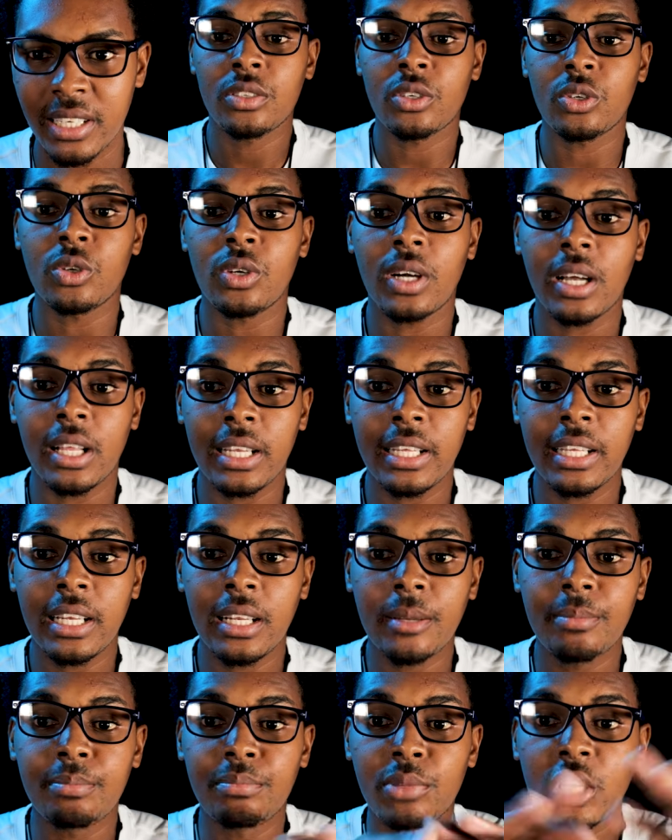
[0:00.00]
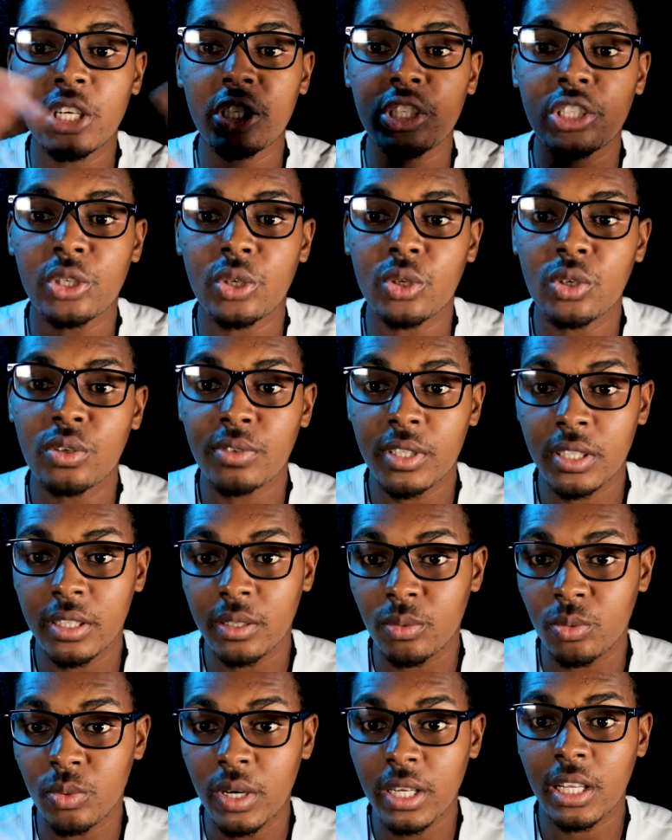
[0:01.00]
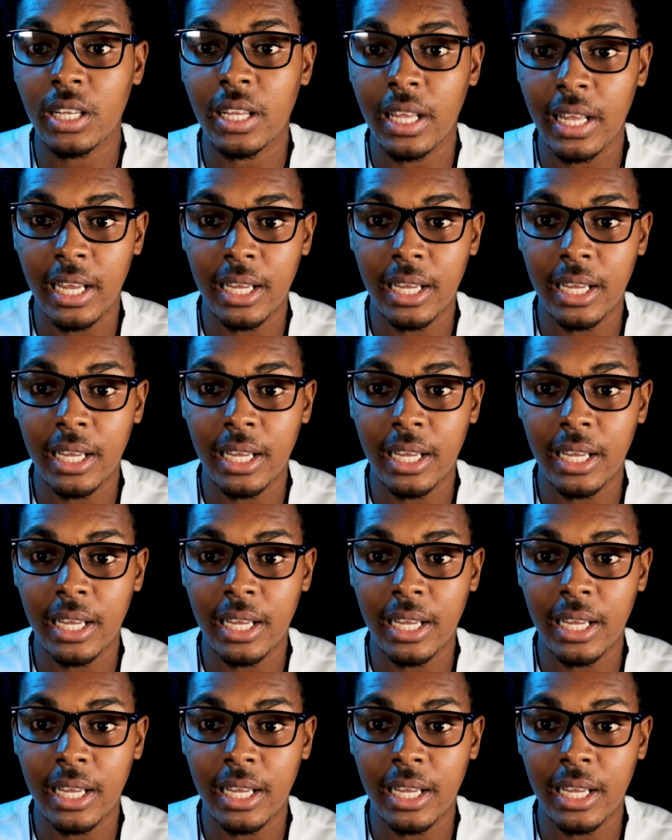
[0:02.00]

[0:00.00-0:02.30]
So a little brush over the regular